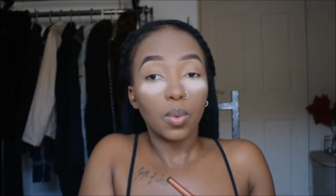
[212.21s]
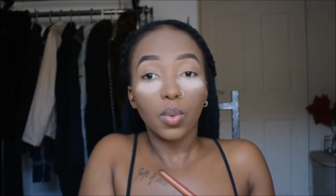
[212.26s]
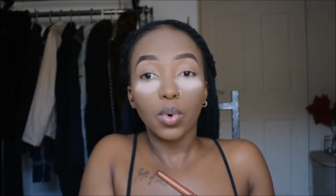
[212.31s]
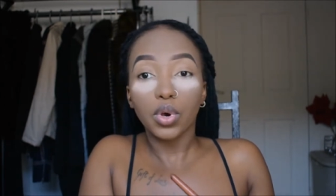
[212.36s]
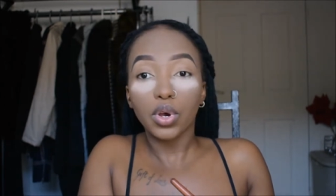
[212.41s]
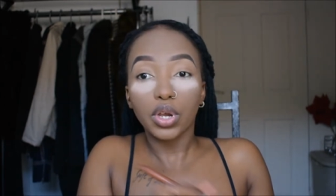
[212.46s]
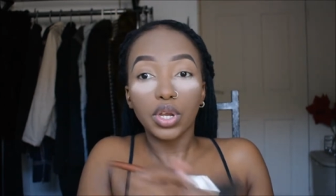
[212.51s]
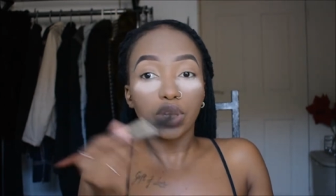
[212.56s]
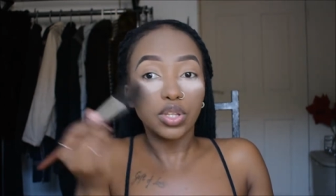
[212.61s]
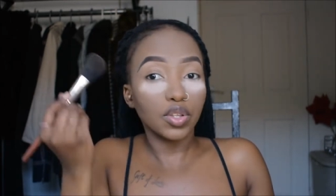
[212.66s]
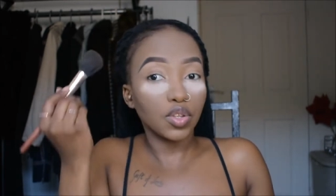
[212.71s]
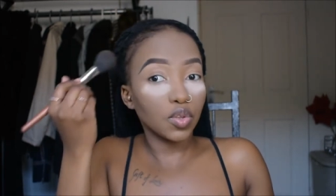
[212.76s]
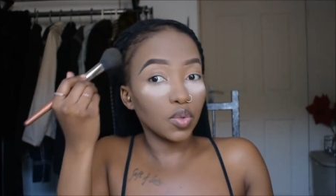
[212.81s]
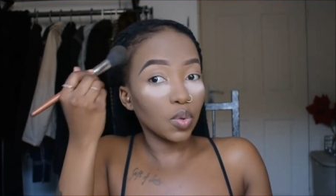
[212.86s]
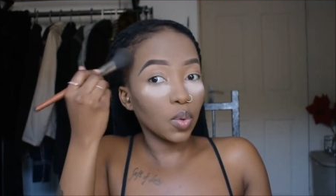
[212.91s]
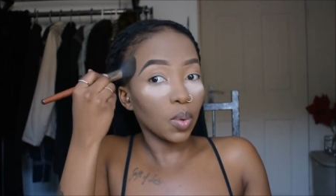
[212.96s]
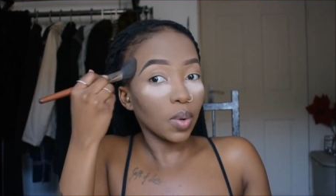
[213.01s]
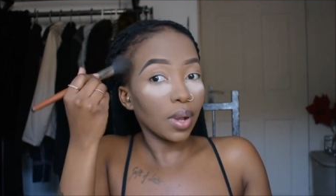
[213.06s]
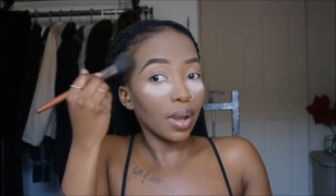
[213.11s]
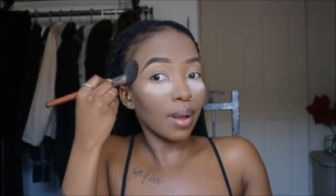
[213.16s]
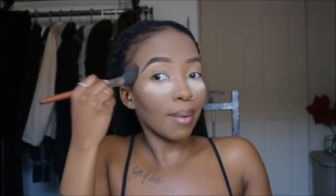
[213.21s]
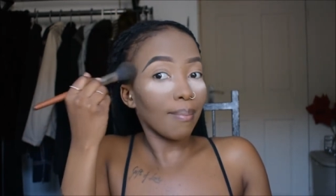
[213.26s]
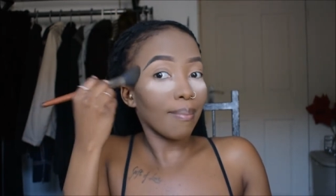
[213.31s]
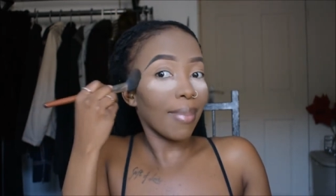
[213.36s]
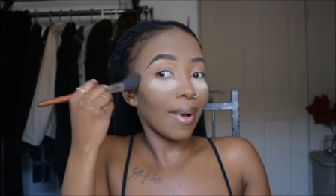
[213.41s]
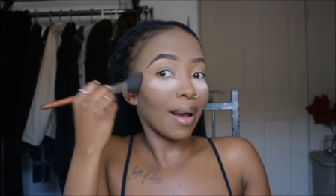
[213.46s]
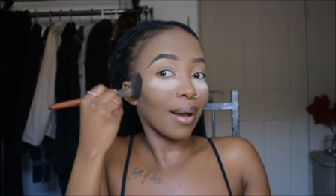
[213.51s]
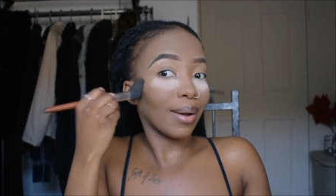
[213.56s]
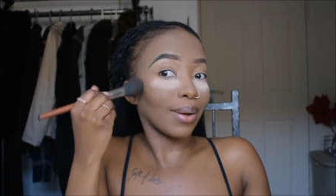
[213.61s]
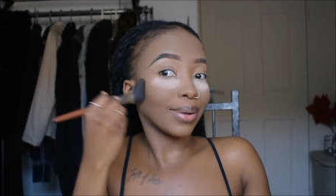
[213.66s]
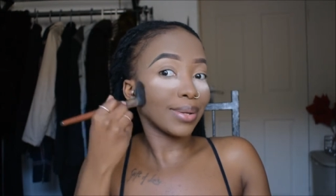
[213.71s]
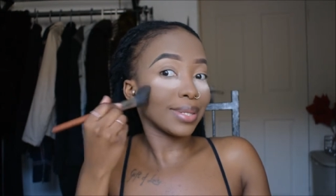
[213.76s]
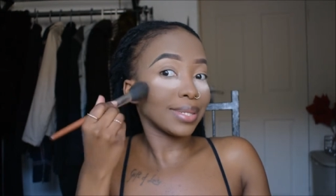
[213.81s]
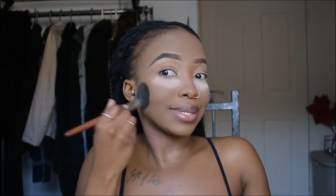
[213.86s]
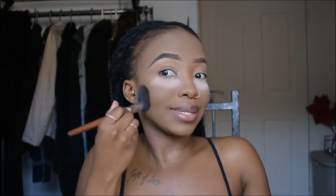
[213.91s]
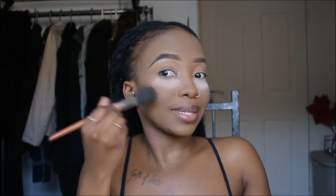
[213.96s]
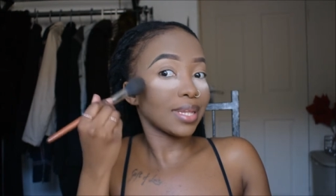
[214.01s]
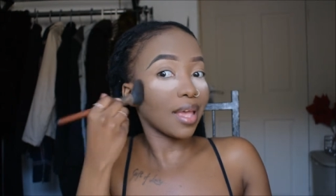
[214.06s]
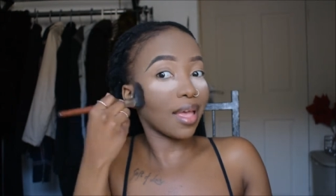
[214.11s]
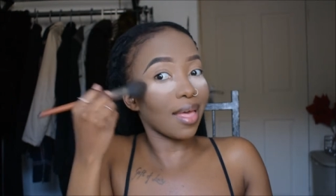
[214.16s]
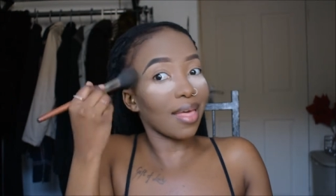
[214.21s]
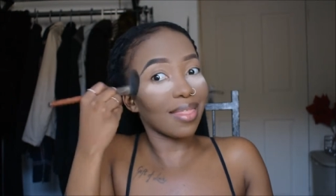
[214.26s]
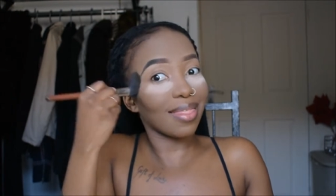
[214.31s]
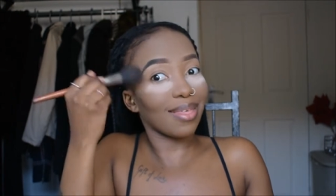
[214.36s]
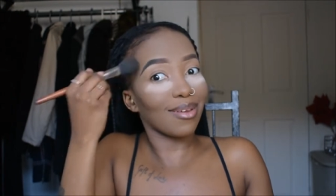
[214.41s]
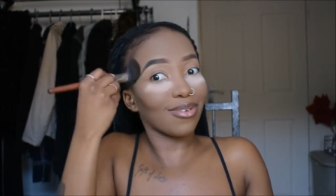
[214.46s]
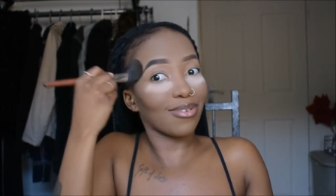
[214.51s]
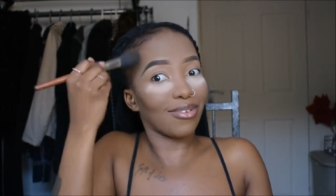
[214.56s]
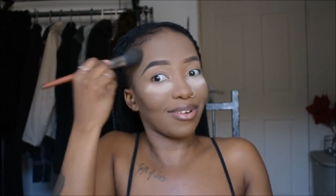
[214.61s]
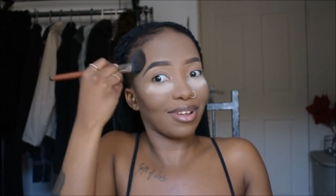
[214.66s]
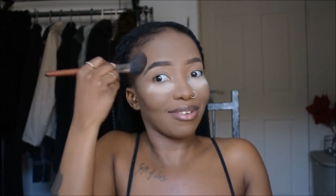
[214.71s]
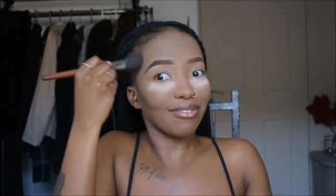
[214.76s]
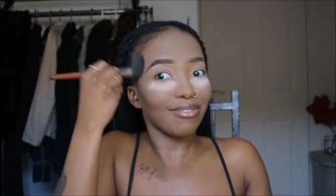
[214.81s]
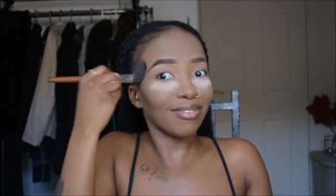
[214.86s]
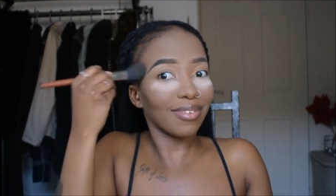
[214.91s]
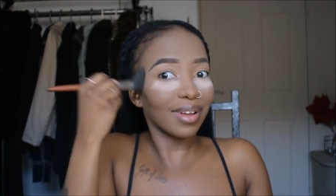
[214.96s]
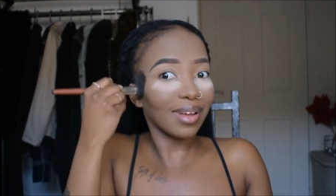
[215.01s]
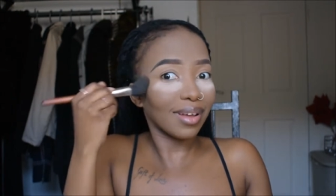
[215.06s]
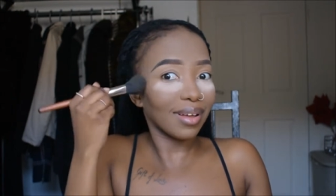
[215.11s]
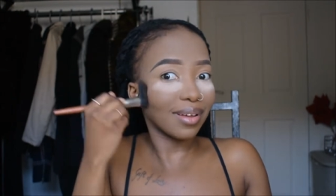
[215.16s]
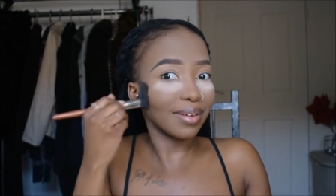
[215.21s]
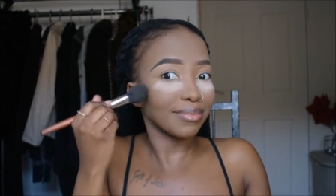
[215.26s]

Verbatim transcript: we're going to talk about the river